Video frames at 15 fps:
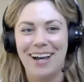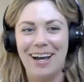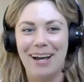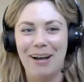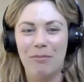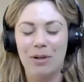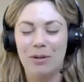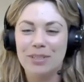
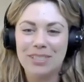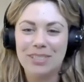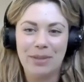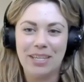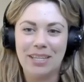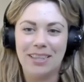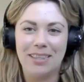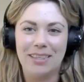What were some
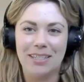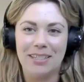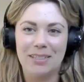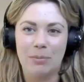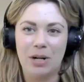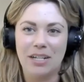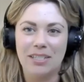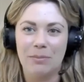of the
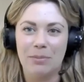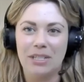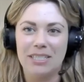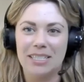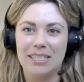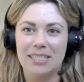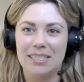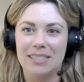surprising
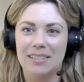pieces?